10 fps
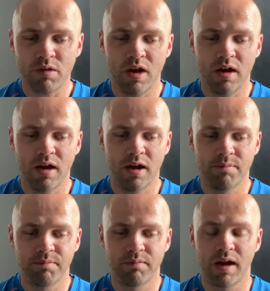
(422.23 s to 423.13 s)

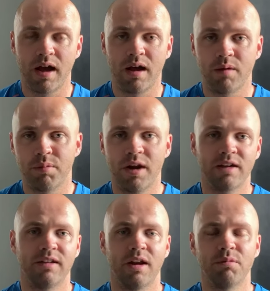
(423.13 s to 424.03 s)
but like
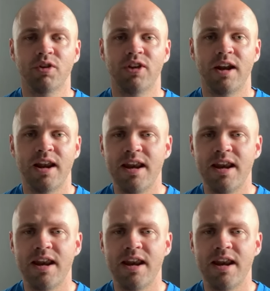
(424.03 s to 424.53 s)
I said, I'm not saying I